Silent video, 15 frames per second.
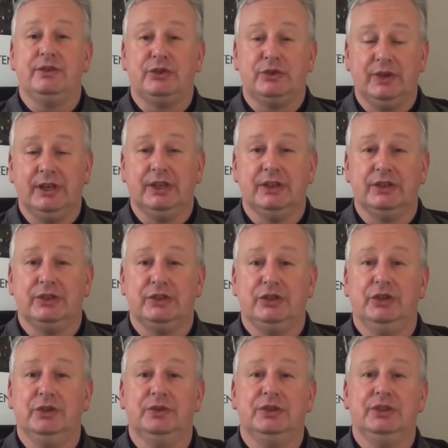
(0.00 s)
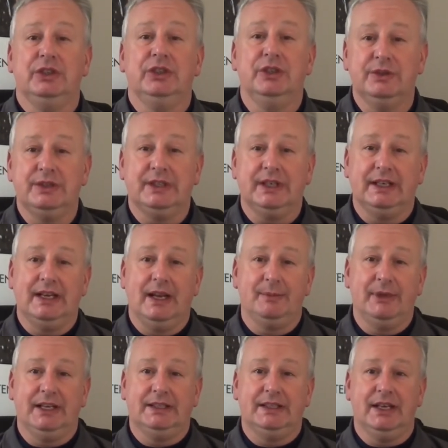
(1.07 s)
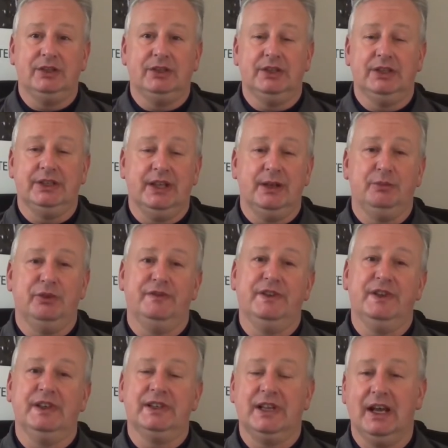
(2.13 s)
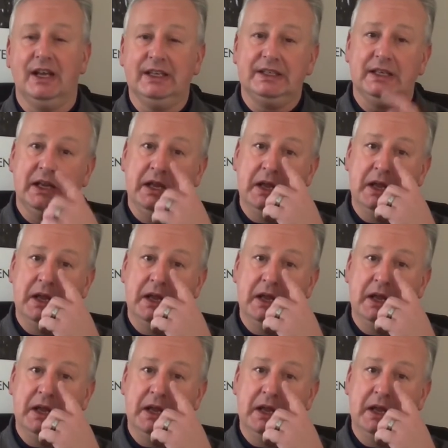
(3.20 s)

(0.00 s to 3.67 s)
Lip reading: stringers choose to use dynamic tension as their preferred guide,